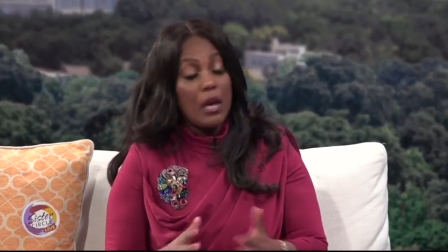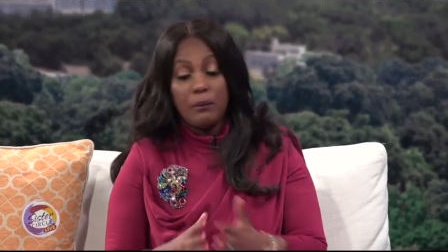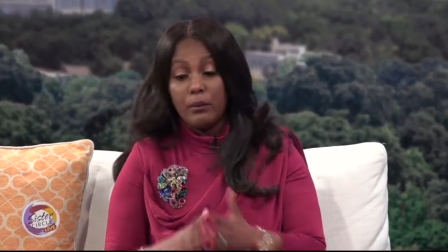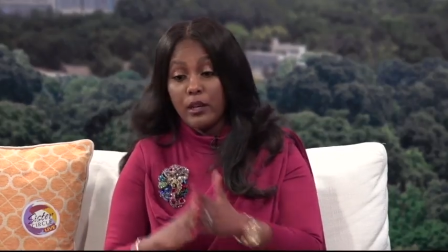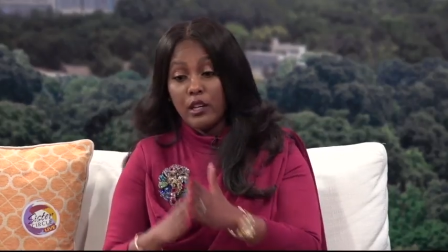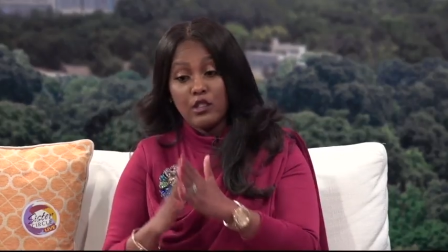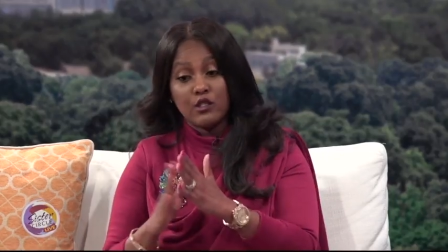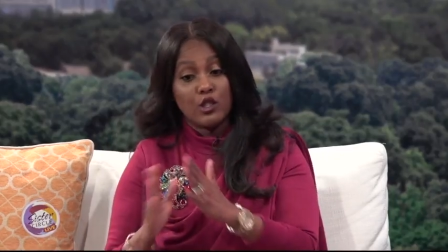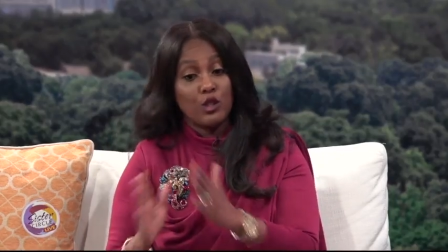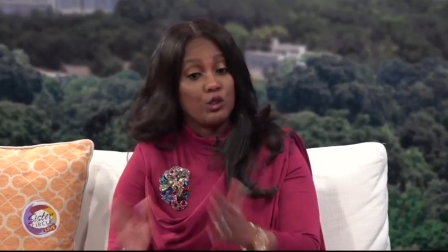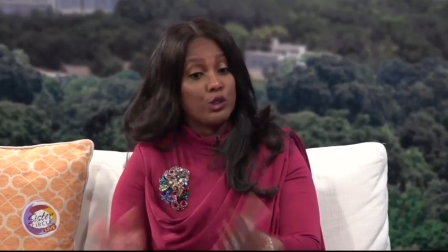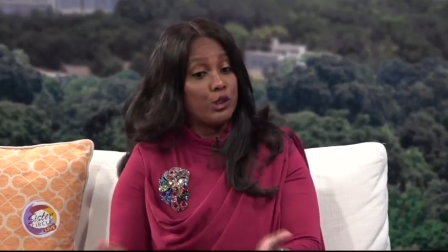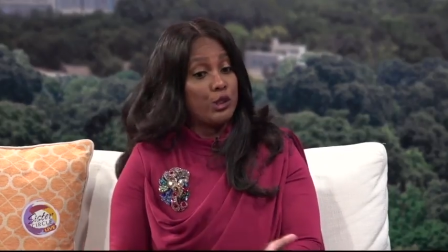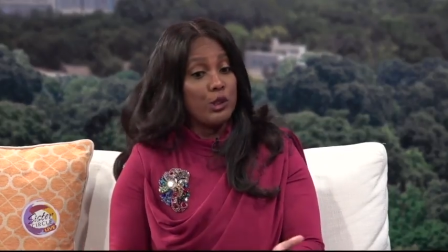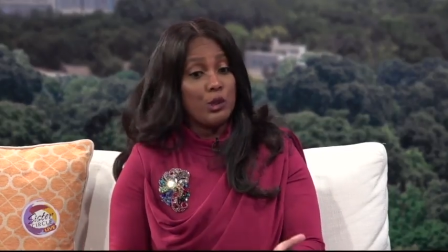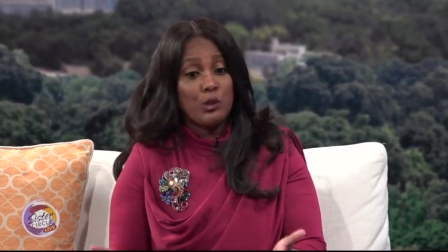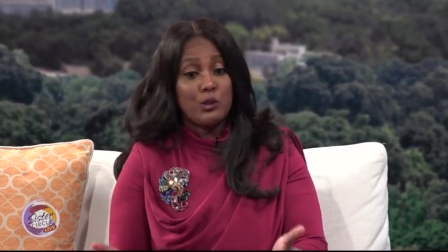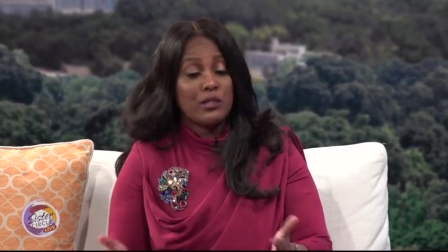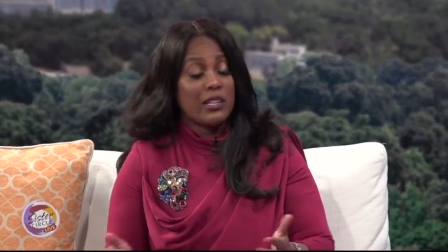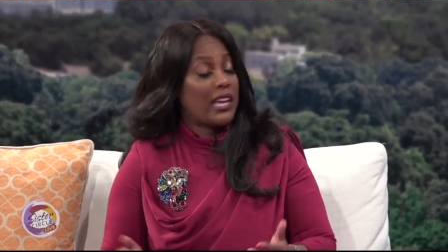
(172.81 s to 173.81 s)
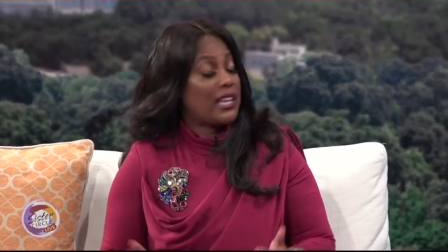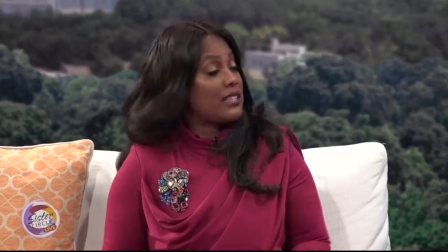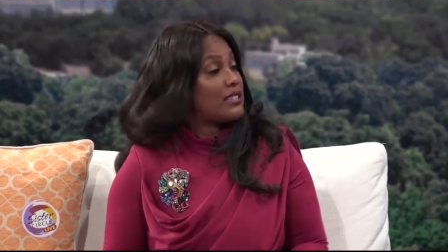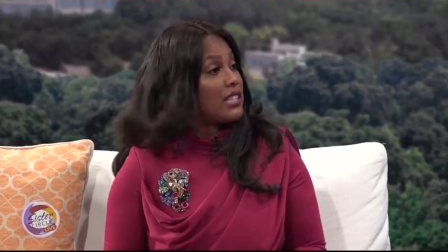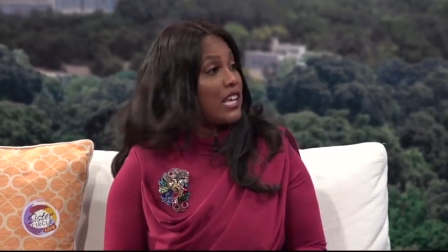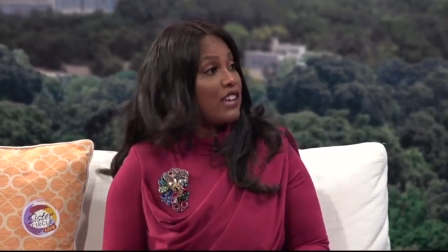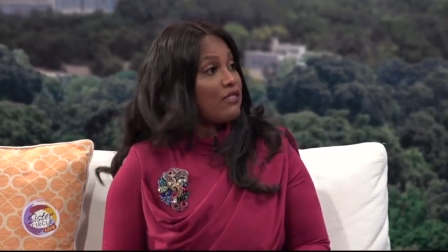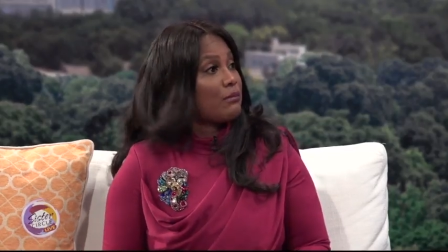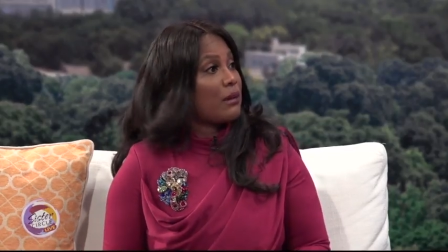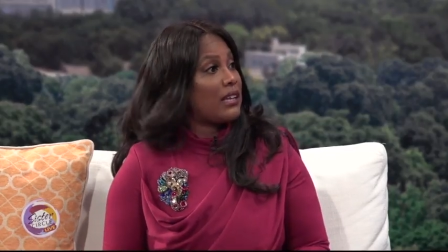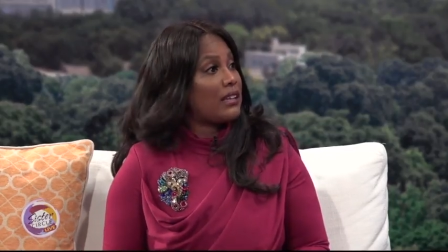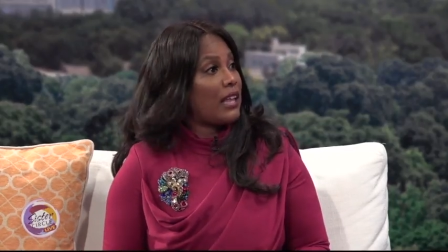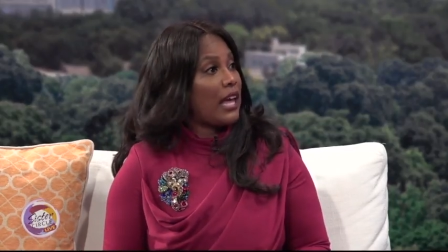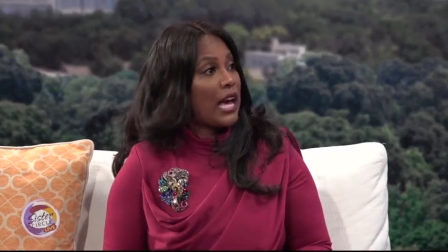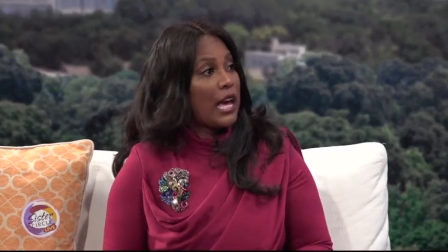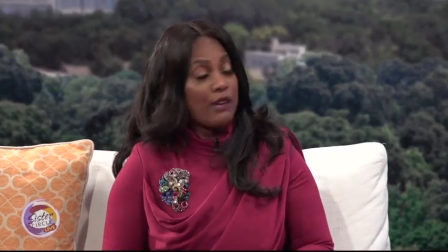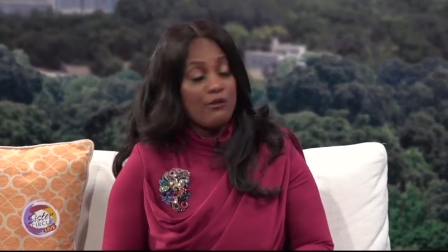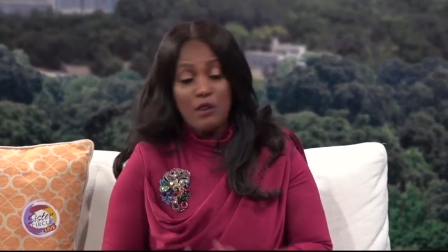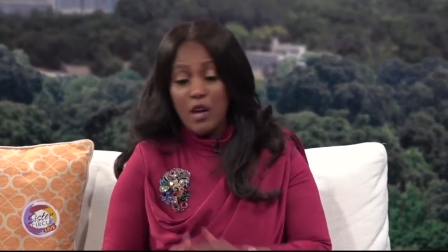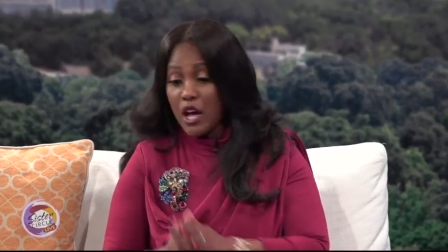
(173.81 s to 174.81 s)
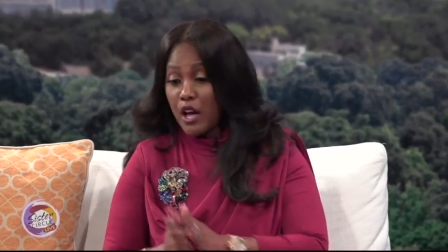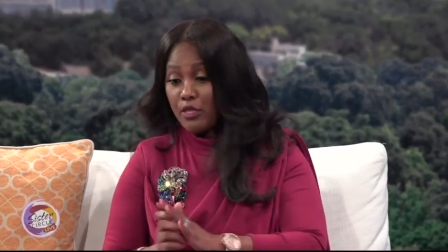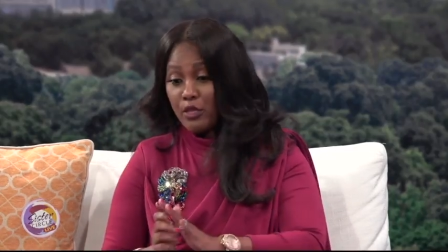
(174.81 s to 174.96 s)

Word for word: because those shoes can't save my life,